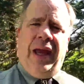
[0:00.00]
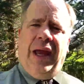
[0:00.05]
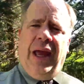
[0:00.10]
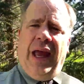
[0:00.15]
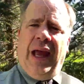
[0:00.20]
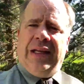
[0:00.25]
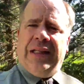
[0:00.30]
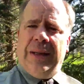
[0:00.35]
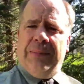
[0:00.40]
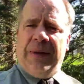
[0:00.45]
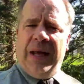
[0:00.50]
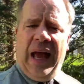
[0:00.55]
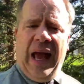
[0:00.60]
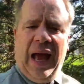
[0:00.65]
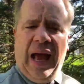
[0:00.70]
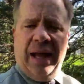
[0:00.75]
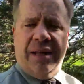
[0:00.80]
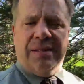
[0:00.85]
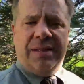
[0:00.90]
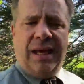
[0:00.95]
except it
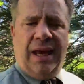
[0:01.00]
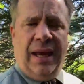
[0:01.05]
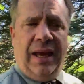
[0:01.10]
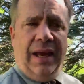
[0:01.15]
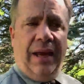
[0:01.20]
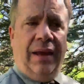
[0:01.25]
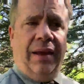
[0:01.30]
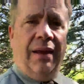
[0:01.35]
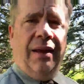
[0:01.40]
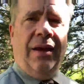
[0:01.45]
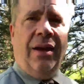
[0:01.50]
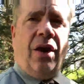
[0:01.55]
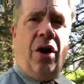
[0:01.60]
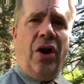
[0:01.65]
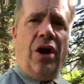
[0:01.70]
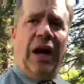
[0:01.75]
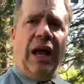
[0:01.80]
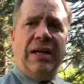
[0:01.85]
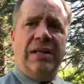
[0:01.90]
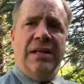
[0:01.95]
has a
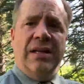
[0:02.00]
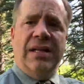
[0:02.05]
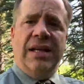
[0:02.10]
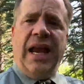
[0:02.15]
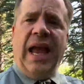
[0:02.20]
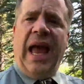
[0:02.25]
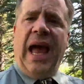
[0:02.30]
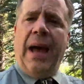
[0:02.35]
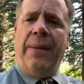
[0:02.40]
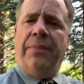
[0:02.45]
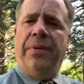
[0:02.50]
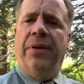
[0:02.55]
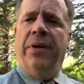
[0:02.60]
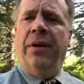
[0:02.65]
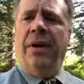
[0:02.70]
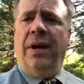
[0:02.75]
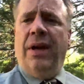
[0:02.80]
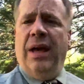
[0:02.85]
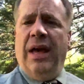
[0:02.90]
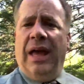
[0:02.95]
cartilaginous cap
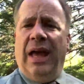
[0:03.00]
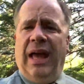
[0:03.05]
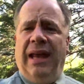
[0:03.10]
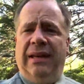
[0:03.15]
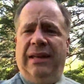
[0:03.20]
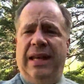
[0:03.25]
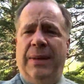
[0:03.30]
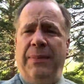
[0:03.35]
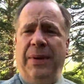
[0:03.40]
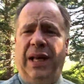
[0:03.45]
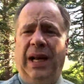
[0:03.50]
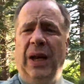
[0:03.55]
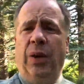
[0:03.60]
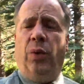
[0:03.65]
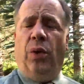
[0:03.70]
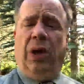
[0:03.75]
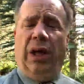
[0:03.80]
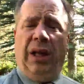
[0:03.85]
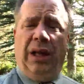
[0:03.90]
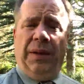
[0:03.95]
and typically
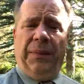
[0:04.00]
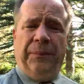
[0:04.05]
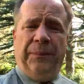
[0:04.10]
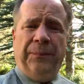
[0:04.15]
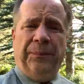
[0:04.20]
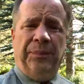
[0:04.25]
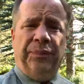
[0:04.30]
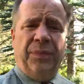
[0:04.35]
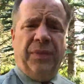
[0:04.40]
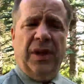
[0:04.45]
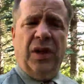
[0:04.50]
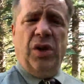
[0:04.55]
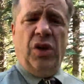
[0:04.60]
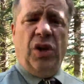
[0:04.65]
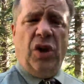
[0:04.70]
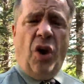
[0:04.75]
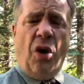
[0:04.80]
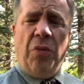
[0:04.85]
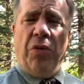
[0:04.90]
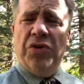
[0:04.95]
will
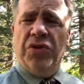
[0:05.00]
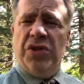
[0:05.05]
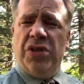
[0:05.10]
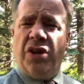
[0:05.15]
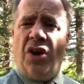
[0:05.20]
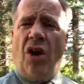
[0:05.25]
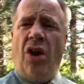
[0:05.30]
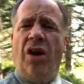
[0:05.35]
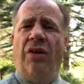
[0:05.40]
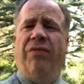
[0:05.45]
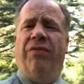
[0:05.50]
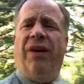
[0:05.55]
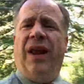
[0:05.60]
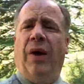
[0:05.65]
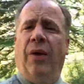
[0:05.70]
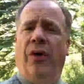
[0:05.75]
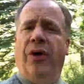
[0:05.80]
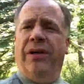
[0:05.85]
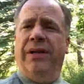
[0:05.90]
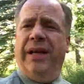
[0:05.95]
look almost
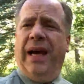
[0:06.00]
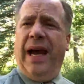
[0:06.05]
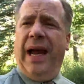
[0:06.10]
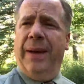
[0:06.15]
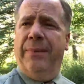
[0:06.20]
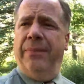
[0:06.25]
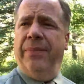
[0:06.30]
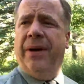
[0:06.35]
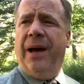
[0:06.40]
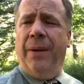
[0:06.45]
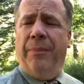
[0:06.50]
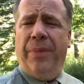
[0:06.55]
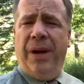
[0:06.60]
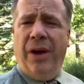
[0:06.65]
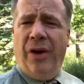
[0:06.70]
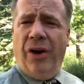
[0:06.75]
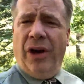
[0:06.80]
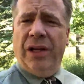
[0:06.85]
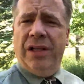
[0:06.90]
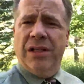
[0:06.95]
cauliflower type
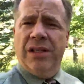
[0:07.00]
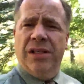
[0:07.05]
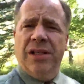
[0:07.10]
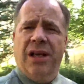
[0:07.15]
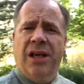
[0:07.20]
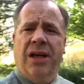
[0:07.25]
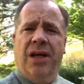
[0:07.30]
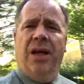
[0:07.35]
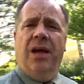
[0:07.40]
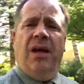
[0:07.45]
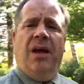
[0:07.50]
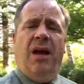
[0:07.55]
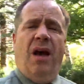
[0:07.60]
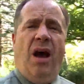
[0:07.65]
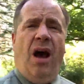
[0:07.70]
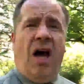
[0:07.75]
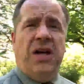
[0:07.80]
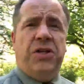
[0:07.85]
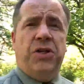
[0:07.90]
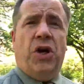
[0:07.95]
appearance.
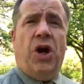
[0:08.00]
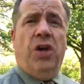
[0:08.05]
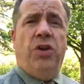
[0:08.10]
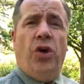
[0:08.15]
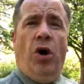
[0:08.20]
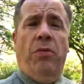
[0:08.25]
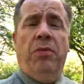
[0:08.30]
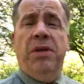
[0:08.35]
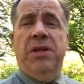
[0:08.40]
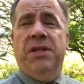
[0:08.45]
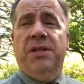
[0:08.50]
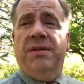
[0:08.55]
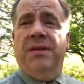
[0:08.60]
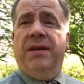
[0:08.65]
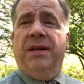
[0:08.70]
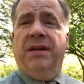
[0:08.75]
Osteochondromas